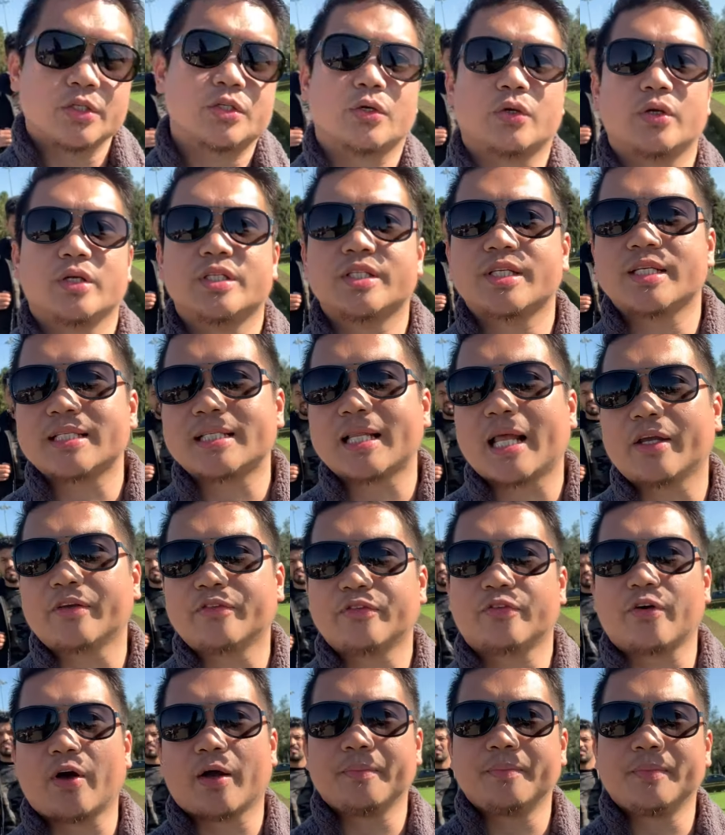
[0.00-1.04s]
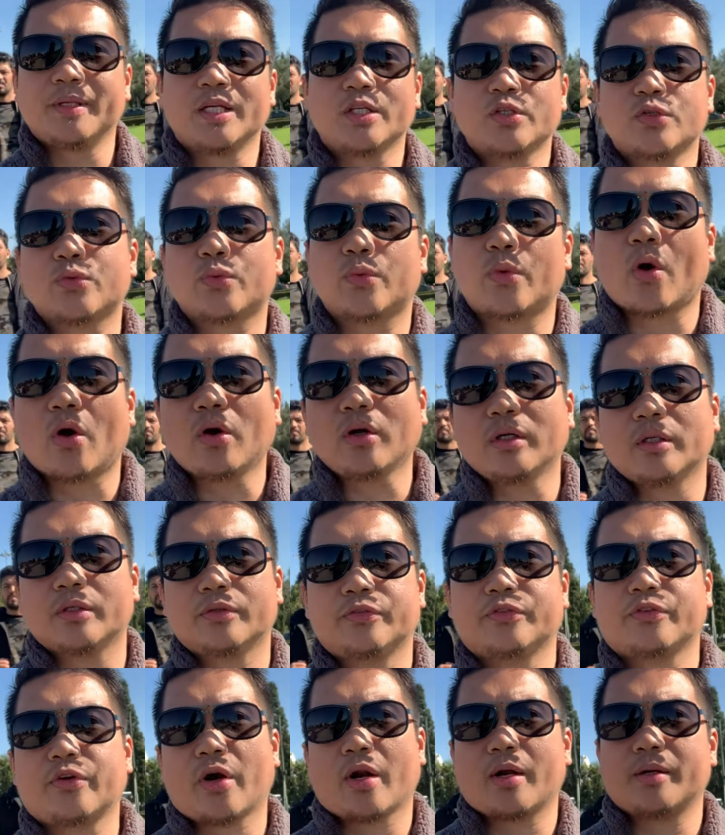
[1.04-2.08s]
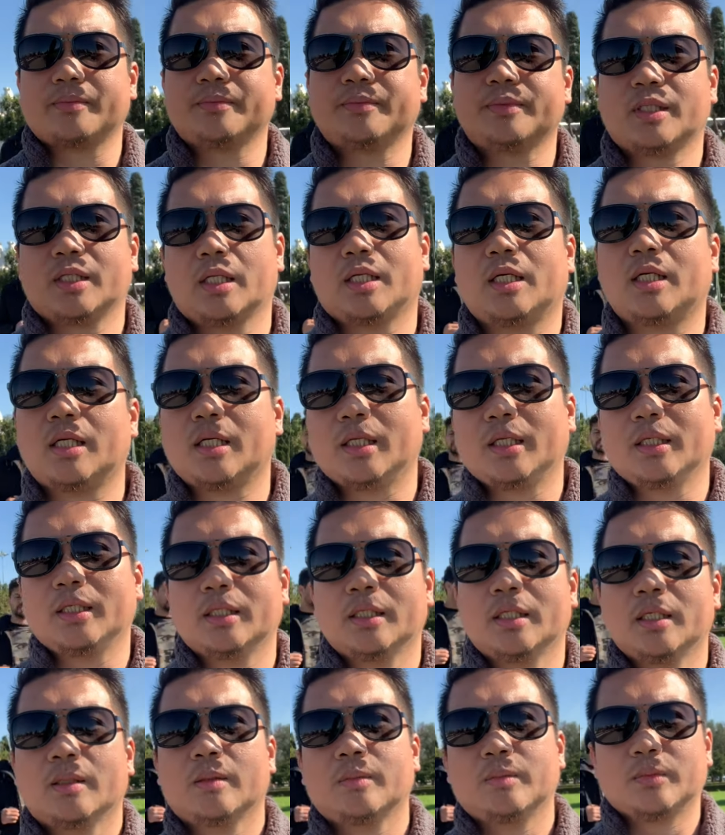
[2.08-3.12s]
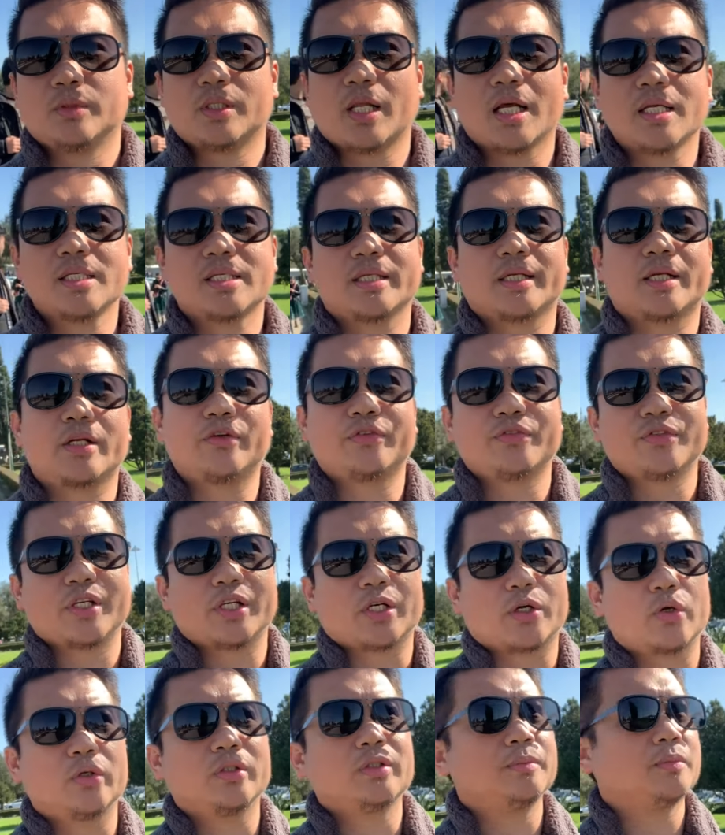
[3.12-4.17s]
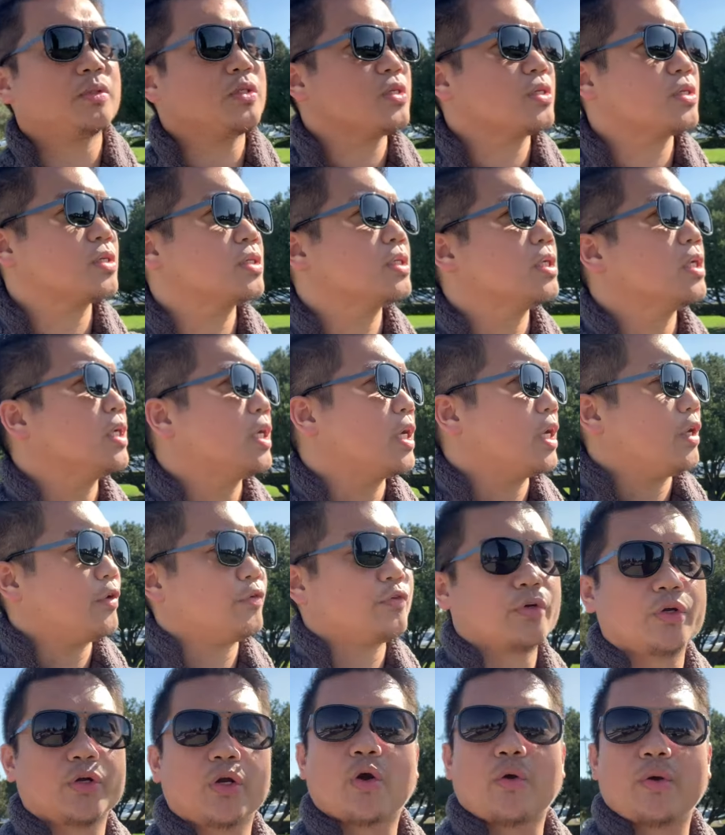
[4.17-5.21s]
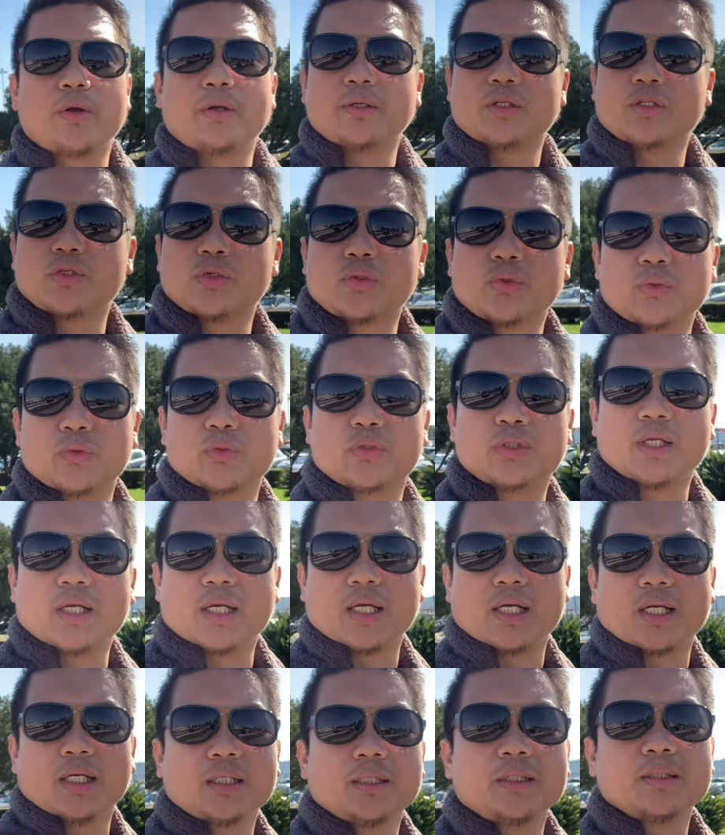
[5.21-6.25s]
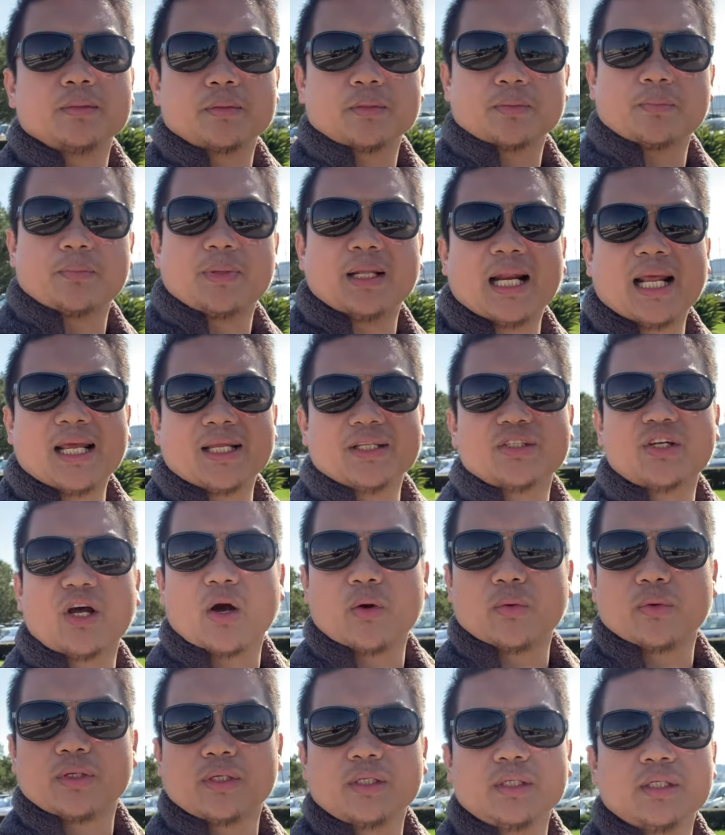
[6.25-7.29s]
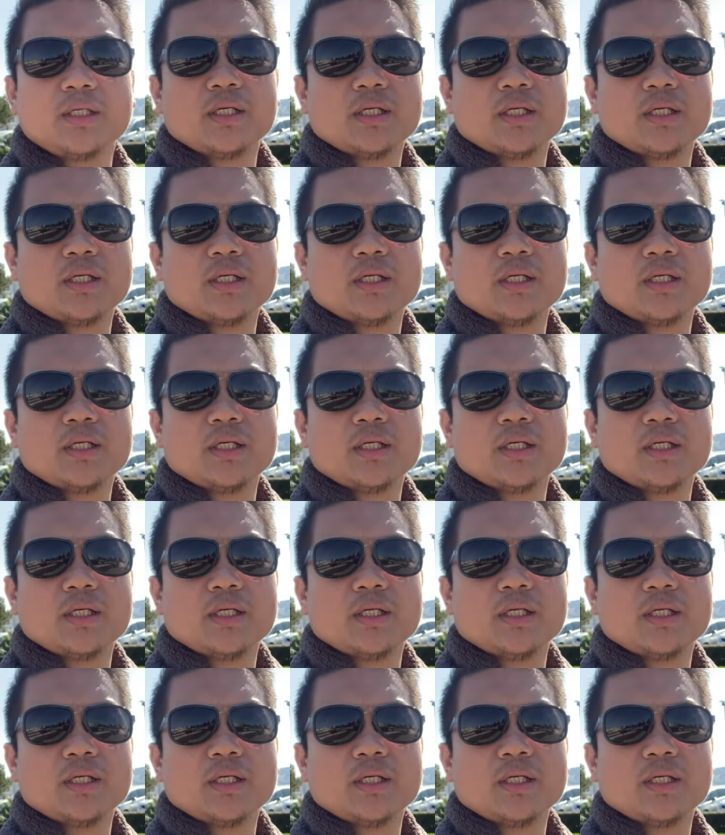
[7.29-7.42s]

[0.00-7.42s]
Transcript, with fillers: So it's just like five minutes walk from the monastery of Jerónimos. We are going to the Belém Tower